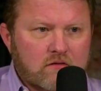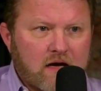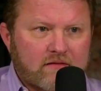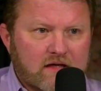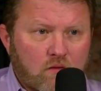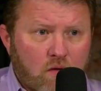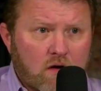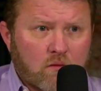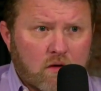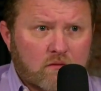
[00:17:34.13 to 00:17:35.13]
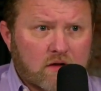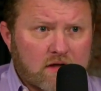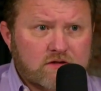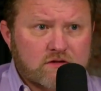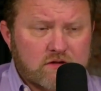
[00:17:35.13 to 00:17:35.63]
you having that one-on-one
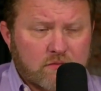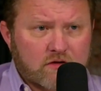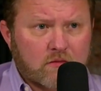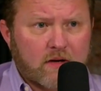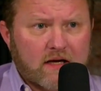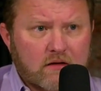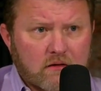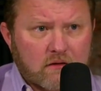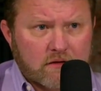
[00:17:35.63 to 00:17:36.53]
relationship with your banker